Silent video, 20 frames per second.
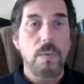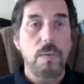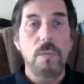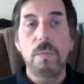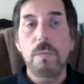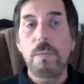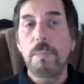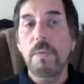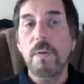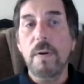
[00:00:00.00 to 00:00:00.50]

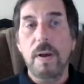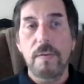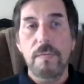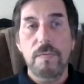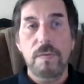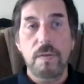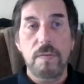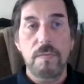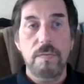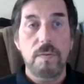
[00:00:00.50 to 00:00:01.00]
whole
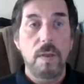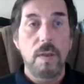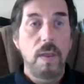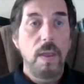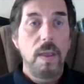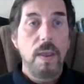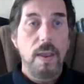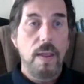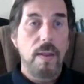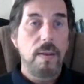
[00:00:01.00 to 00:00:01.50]
process
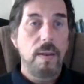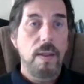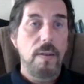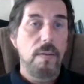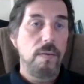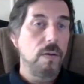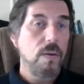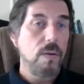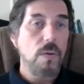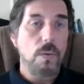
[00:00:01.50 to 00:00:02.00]
and
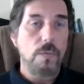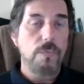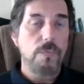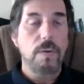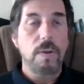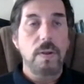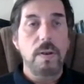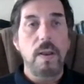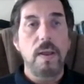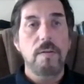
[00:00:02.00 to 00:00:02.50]
then you can
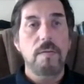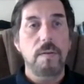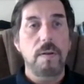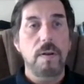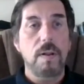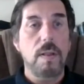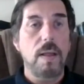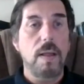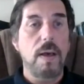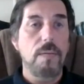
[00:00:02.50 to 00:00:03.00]
also connect to
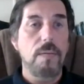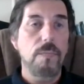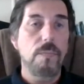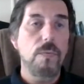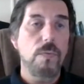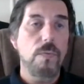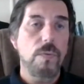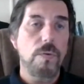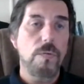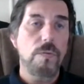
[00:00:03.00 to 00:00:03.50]
the cloud,
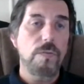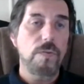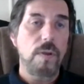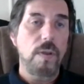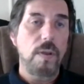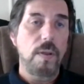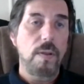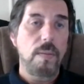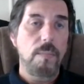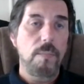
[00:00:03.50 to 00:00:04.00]
of course,
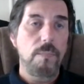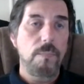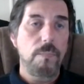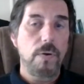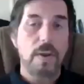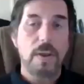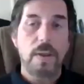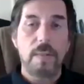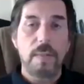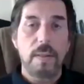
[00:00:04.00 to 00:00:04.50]
and
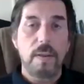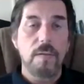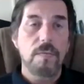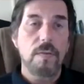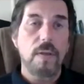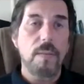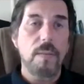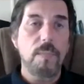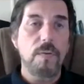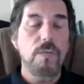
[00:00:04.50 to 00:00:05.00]
bring in things
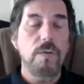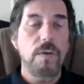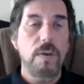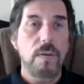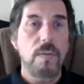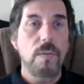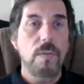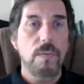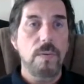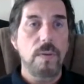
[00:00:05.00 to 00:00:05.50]
like
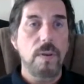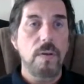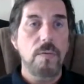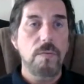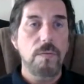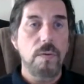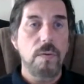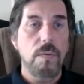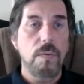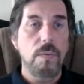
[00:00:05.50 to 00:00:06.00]
machine learning.
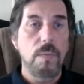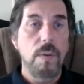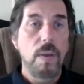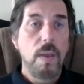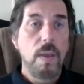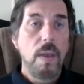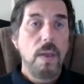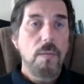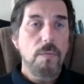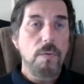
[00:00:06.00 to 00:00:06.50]
So,
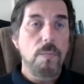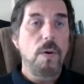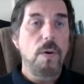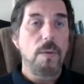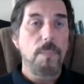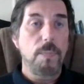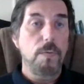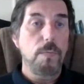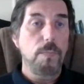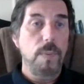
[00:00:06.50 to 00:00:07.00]
from
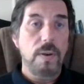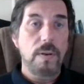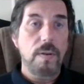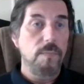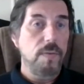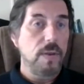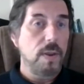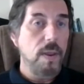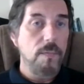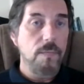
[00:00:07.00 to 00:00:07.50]
our
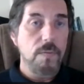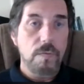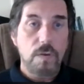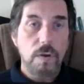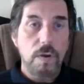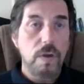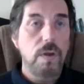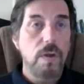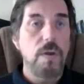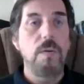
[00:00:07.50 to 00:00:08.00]
perspective, it gave us
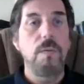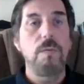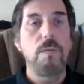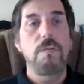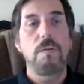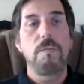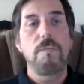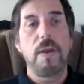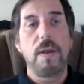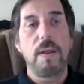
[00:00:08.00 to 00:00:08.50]
a
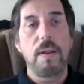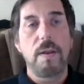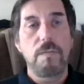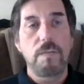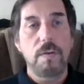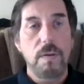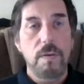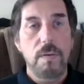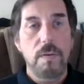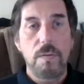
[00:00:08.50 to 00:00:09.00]
huge
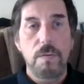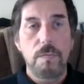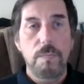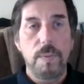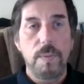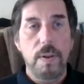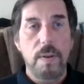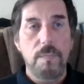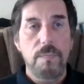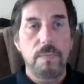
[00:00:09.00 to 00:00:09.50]
advantage and a huge
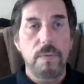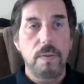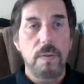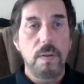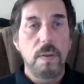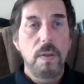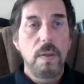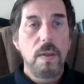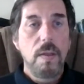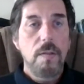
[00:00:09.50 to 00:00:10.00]
benefit
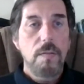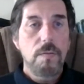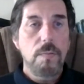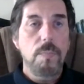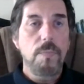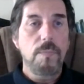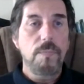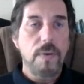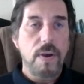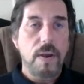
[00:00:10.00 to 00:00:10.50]
to
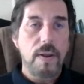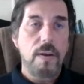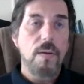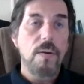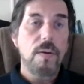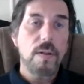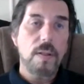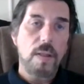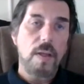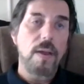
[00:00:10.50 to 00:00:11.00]
provide
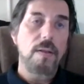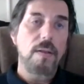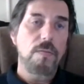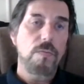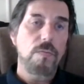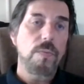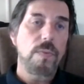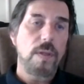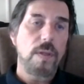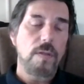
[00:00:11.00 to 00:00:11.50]
our
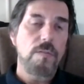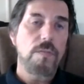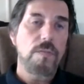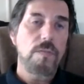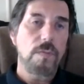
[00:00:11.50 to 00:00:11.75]
clients with edge